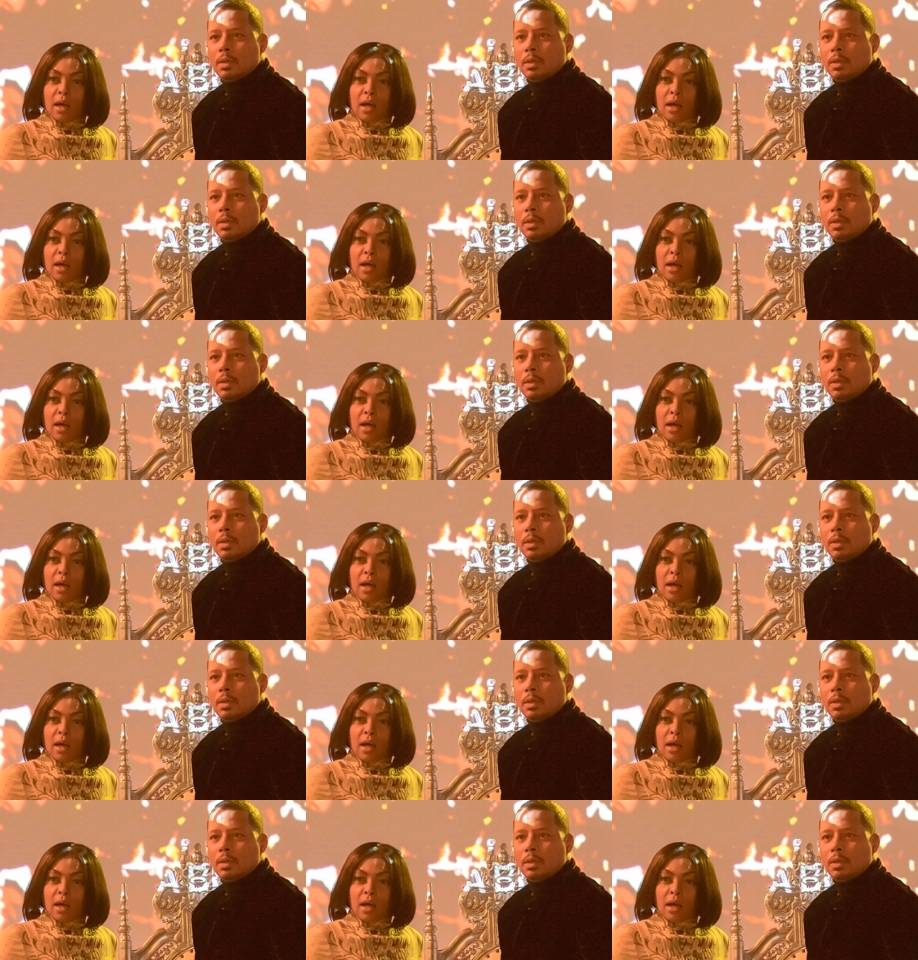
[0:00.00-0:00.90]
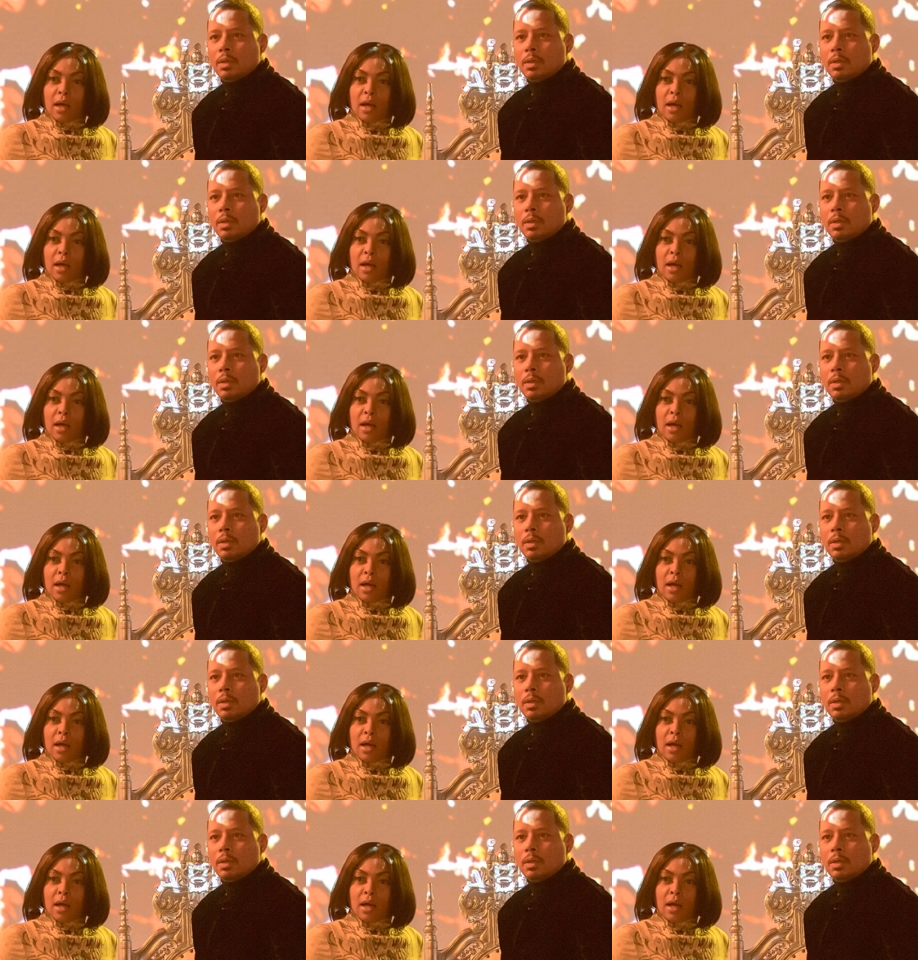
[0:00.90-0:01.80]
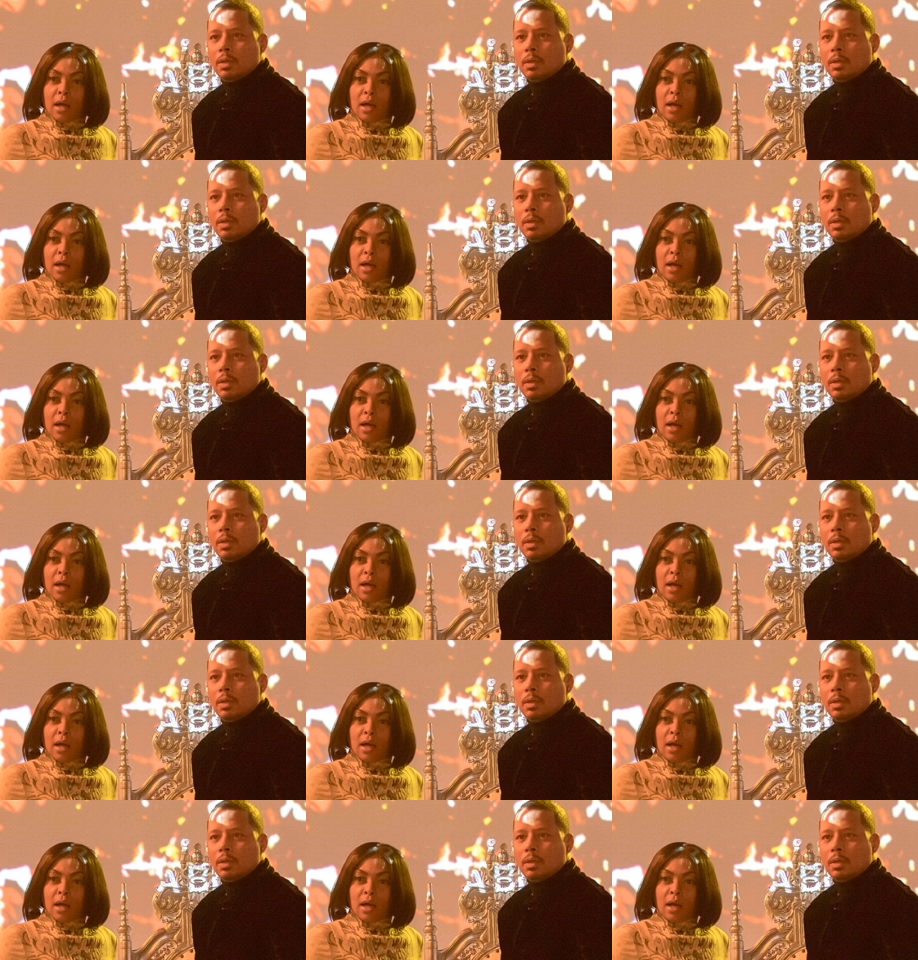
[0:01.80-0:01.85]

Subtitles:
Nobody speaks.